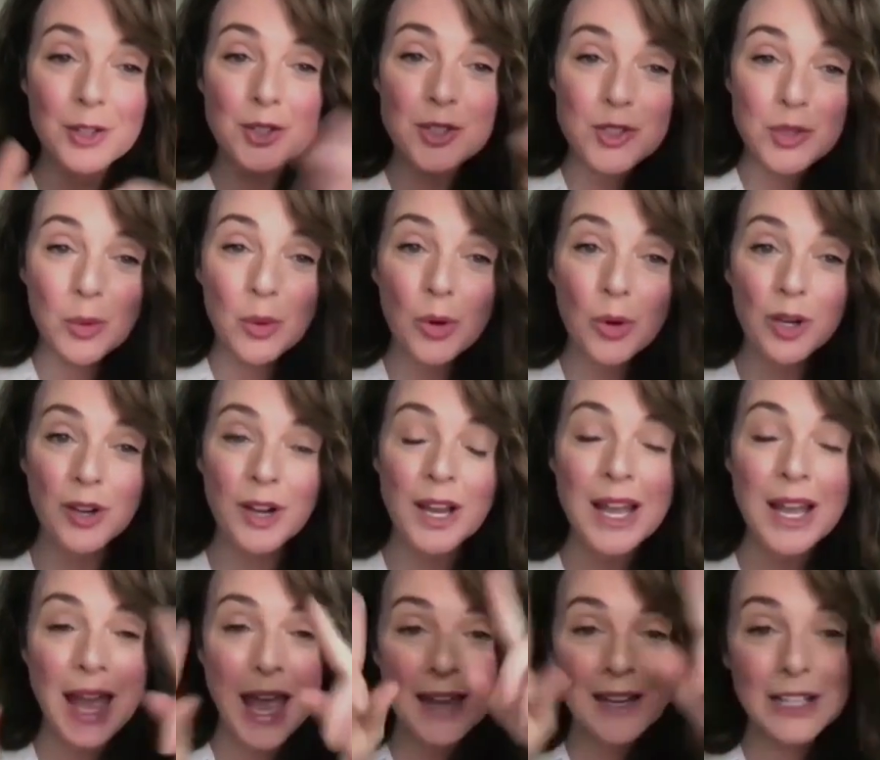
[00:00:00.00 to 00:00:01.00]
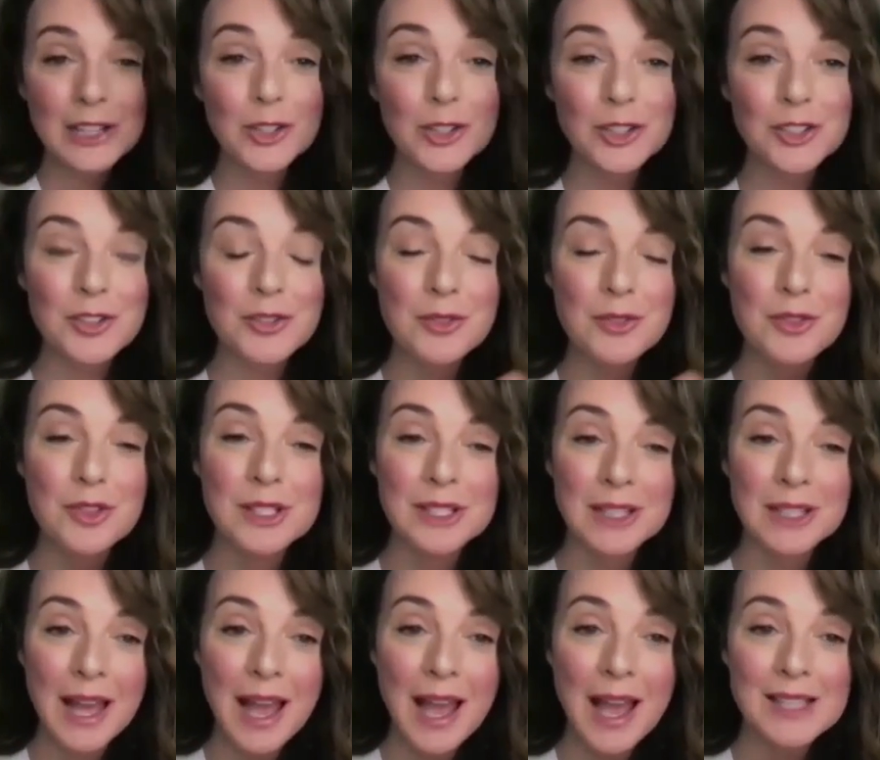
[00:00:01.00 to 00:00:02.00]
door, and I looked through the
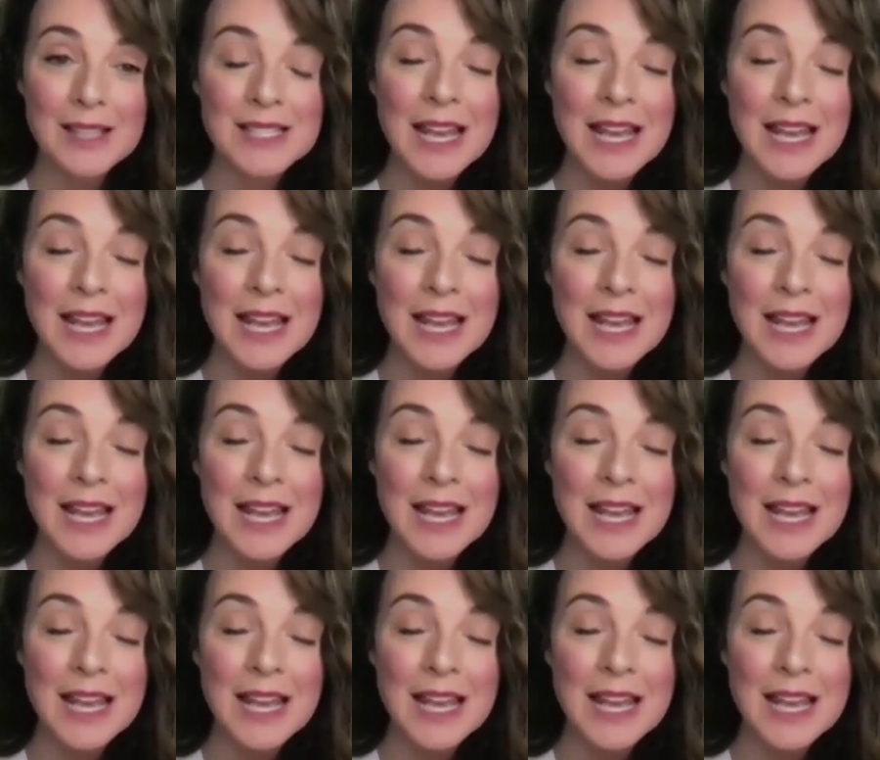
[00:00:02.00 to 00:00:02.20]
glass,